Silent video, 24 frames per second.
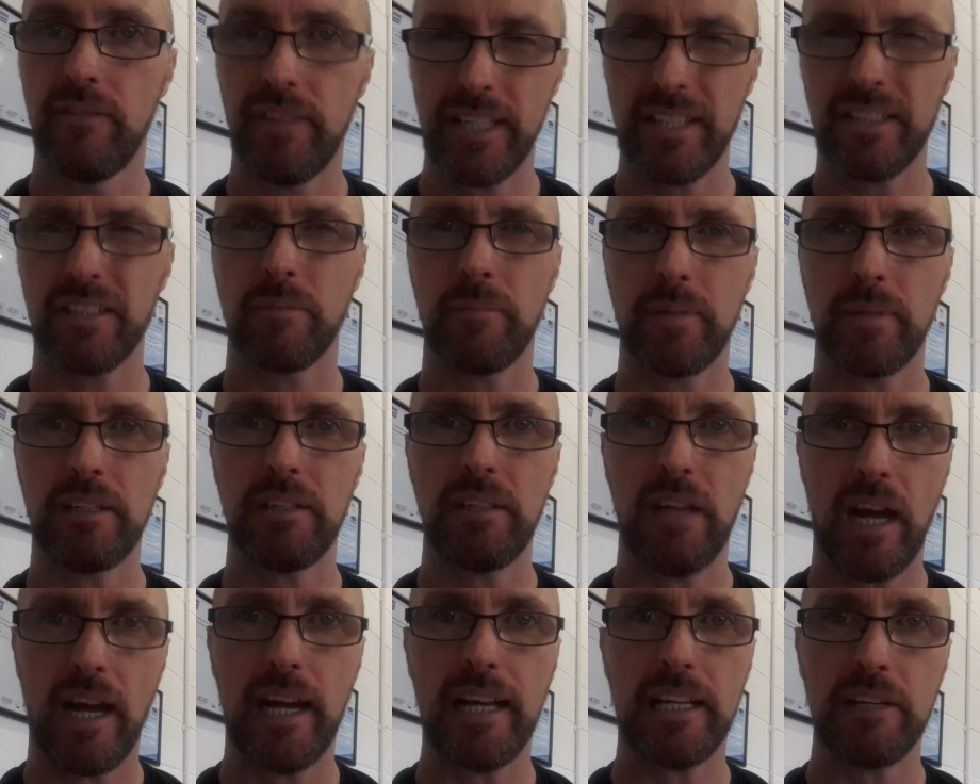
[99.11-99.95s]
If you get somebody
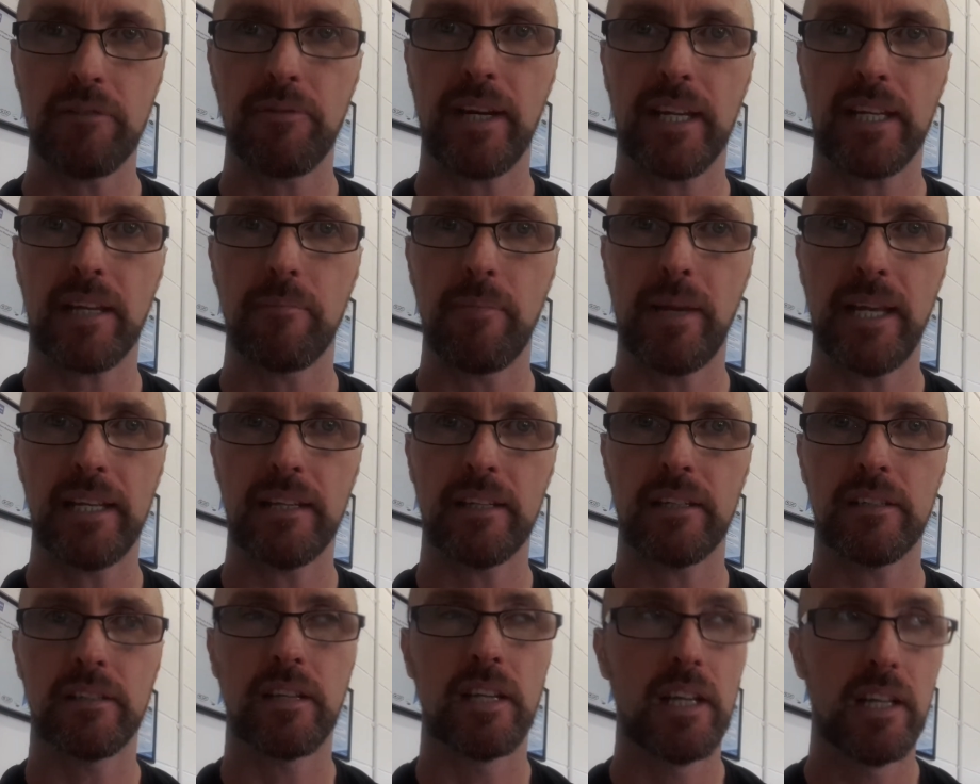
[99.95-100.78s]
highly
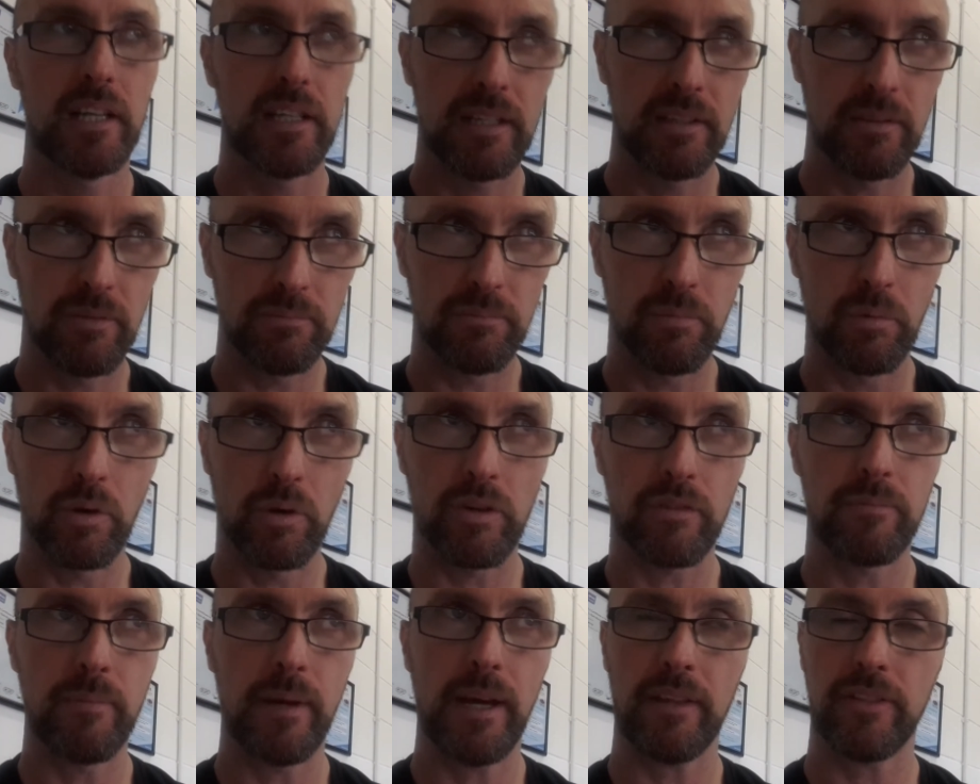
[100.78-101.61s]
recommended,
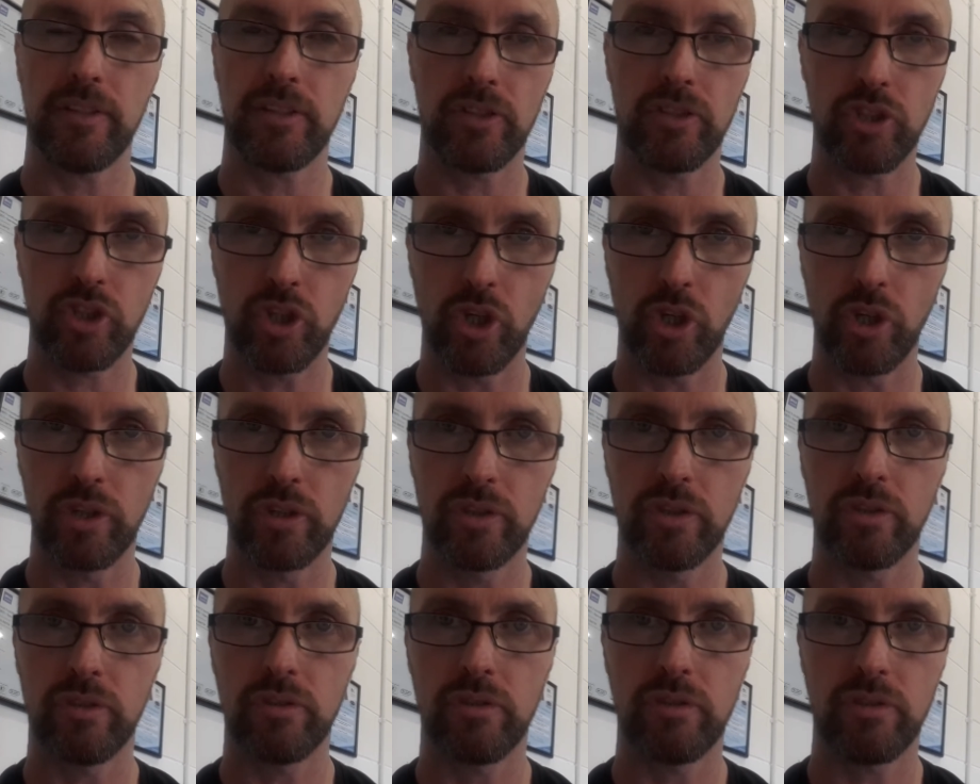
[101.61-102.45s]
word of mouth is good,
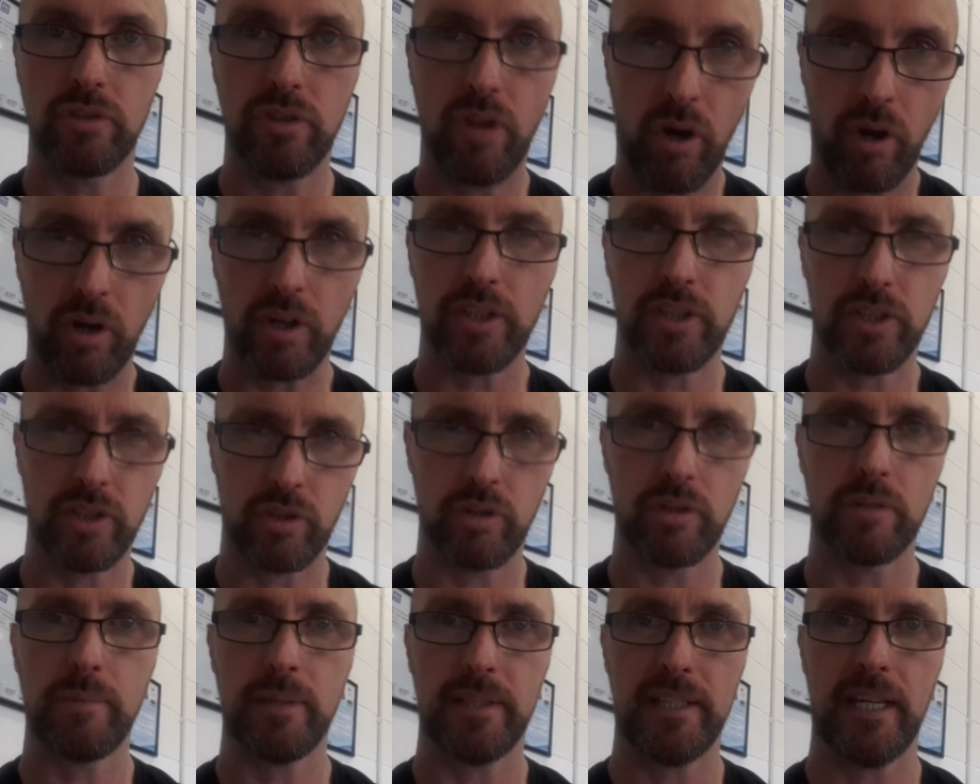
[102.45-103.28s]
the talk is
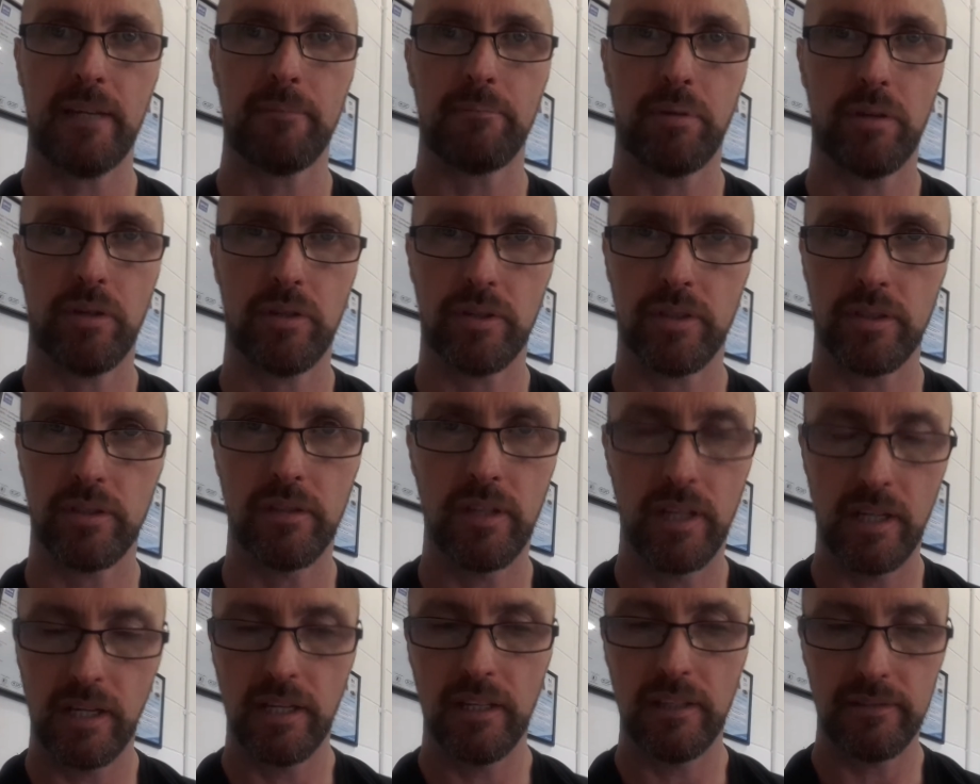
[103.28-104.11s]
good about that person,
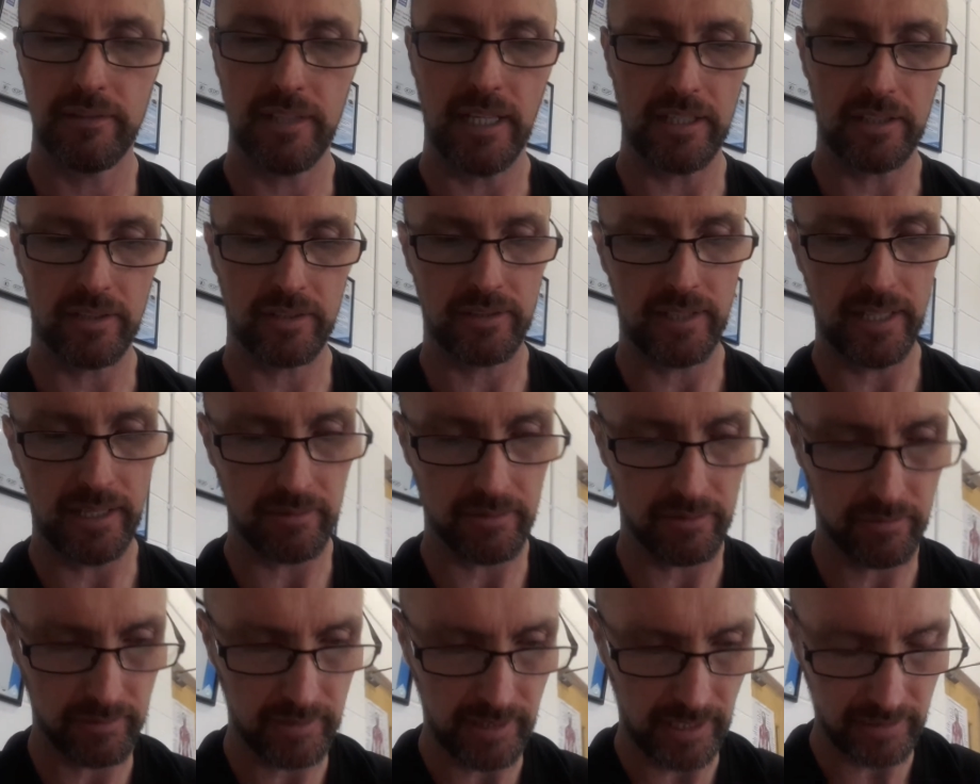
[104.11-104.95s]
that's
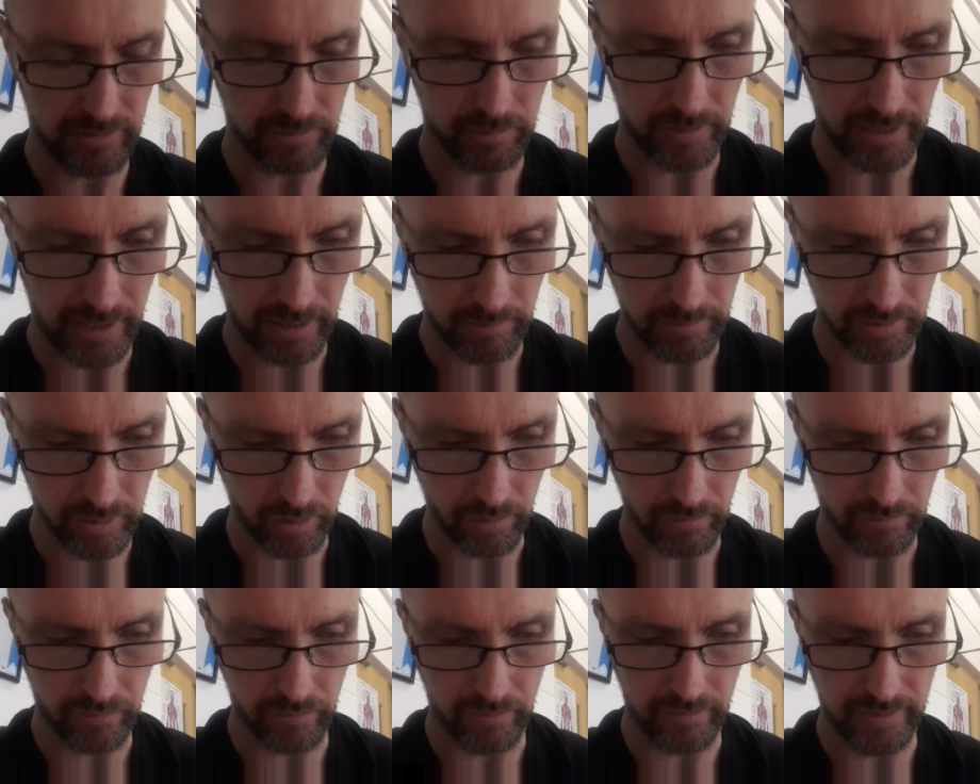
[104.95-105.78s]
what I would
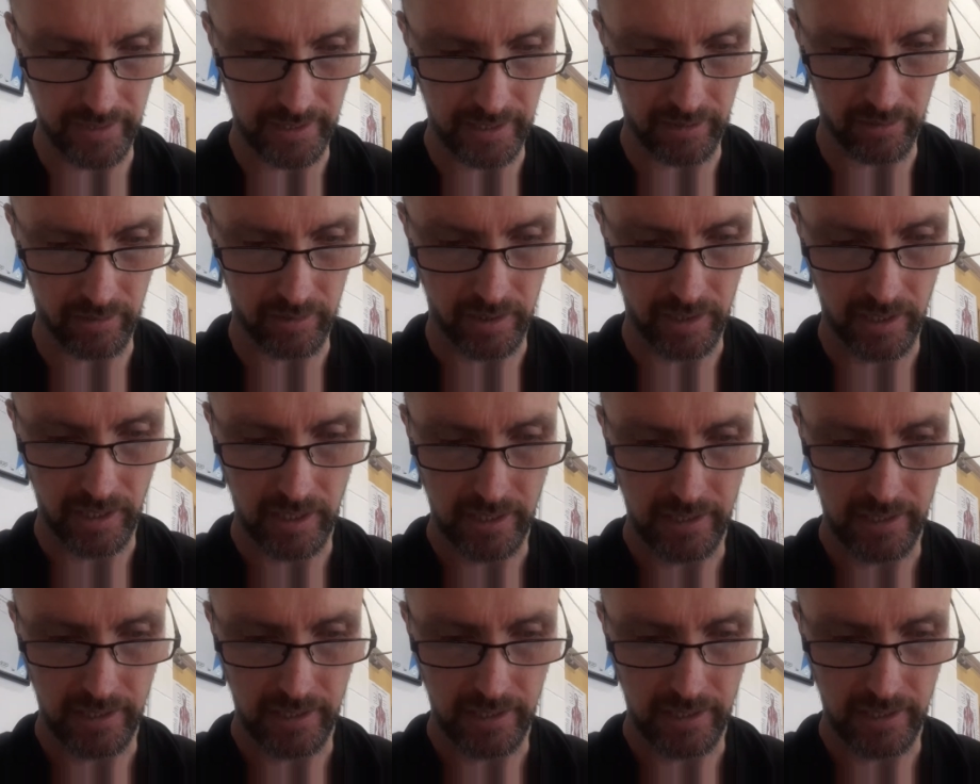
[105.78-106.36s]
go for there.